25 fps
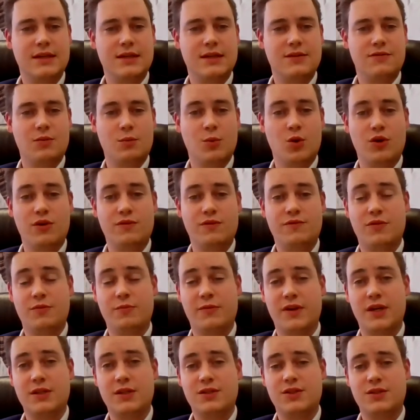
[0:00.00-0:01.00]
For more
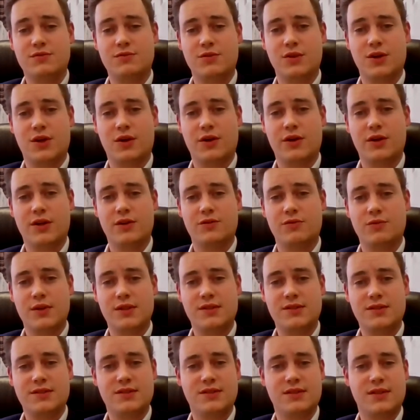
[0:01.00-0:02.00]
information regarding
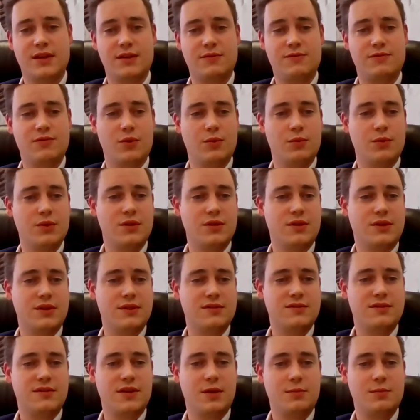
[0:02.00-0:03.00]
risks and forward-looking
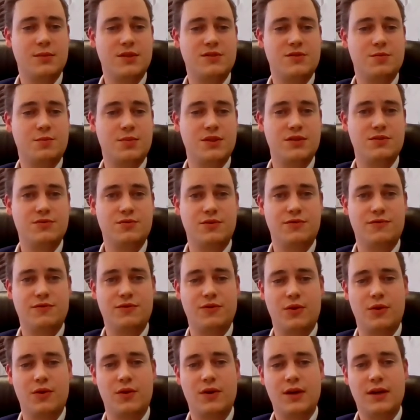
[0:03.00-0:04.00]
statements, please
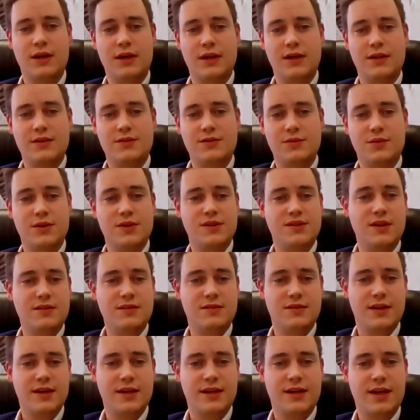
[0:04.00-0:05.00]
refer to the
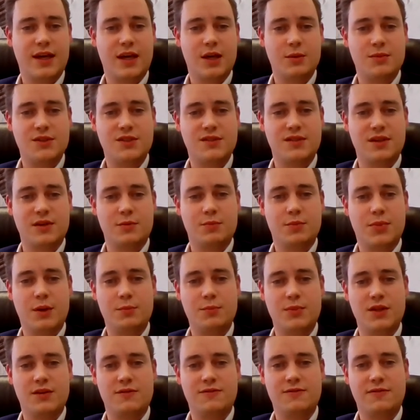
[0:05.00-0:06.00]
Delta-9 Cannabis Inc.
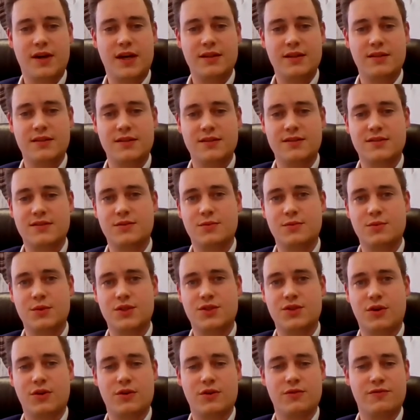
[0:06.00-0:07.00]
public filings,
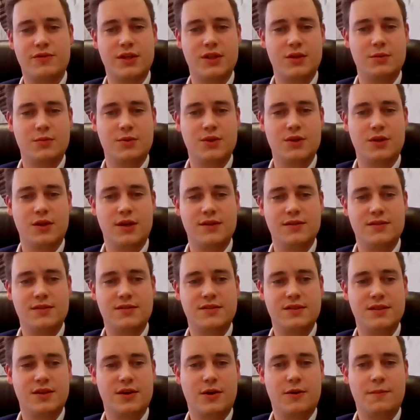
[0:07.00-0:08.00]
which are available on
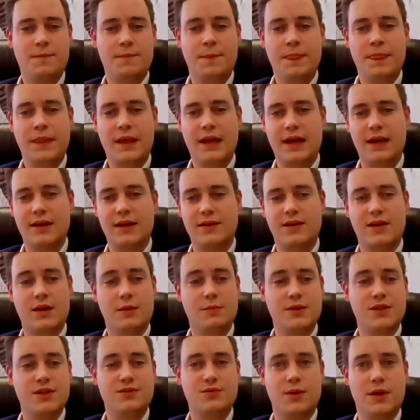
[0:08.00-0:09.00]
SEDAR and the
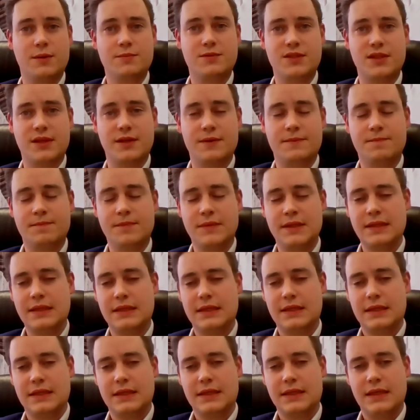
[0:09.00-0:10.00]
company's website.
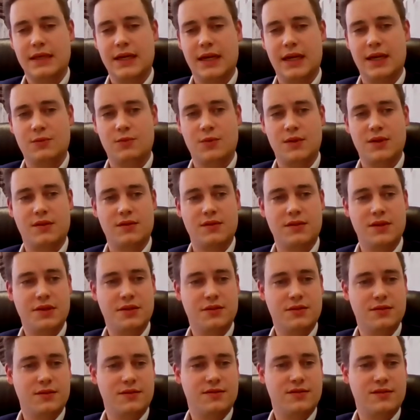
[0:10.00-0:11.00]
And with the
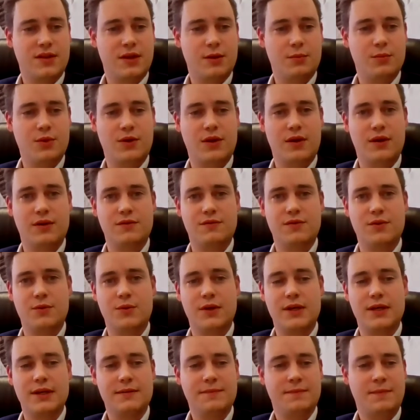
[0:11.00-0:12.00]
legal disclaimer out of the
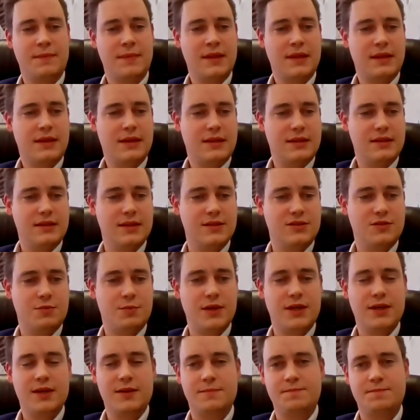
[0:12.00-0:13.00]
way, let's
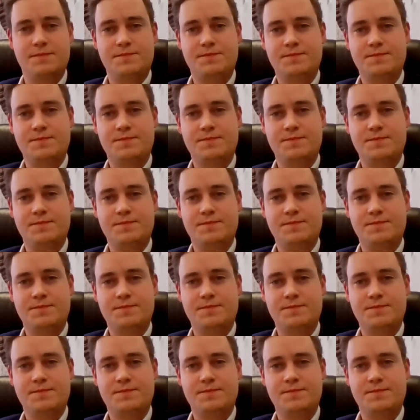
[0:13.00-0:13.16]
begin.